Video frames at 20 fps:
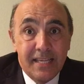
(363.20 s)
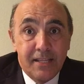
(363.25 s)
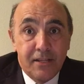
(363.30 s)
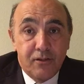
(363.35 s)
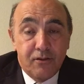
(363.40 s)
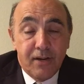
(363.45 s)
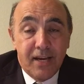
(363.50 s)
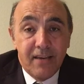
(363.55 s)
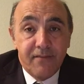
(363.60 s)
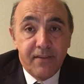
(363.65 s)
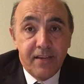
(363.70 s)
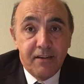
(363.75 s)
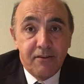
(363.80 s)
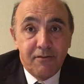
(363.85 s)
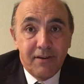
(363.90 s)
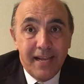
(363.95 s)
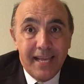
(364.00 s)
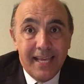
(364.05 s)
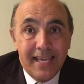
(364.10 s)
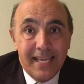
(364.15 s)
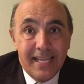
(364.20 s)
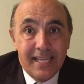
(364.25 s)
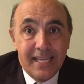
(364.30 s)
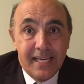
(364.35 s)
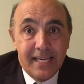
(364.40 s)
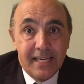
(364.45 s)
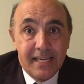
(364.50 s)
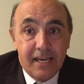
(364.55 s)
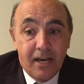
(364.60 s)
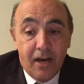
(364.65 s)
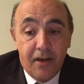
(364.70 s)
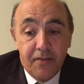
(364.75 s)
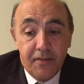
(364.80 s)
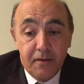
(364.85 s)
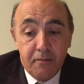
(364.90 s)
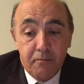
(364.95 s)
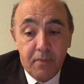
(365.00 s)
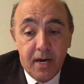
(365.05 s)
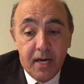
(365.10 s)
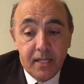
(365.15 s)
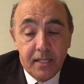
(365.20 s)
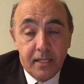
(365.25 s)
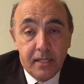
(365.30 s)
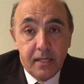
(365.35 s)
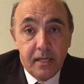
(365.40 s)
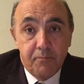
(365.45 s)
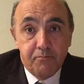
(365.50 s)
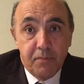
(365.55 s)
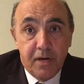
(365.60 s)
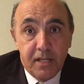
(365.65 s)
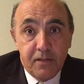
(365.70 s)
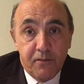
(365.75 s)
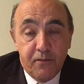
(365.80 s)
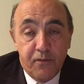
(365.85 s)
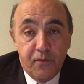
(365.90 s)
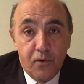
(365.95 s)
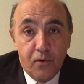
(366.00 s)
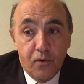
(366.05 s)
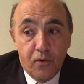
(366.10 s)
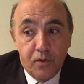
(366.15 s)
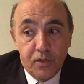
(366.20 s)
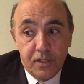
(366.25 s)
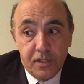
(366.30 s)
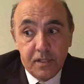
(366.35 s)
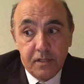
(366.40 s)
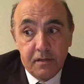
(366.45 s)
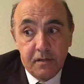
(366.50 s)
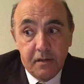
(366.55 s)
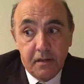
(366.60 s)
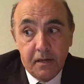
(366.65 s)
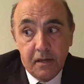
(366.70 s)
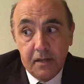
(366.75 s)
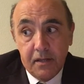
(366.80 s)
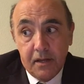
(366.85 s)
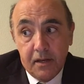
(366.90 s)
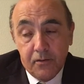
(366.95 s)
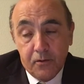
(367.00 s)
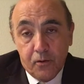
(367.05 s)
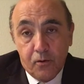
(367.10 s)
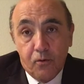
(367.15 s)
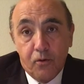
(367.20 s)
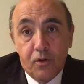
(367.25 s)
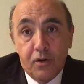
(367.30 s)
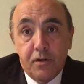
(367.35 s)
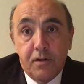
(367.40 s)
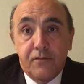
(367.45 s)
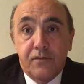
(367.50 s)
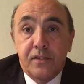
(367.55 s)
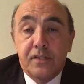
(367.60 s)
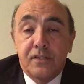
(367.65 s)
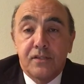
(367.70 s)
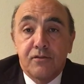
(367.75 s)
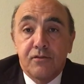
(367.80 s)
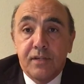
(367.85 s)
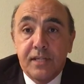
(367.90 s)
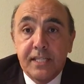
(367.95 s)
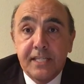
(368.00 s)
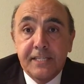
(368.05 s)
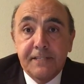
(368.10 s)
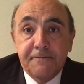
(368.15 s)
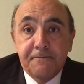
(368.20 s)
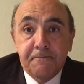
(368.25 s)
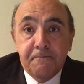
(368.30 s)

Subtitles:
the driving rain on the mud floors on the corner of the street.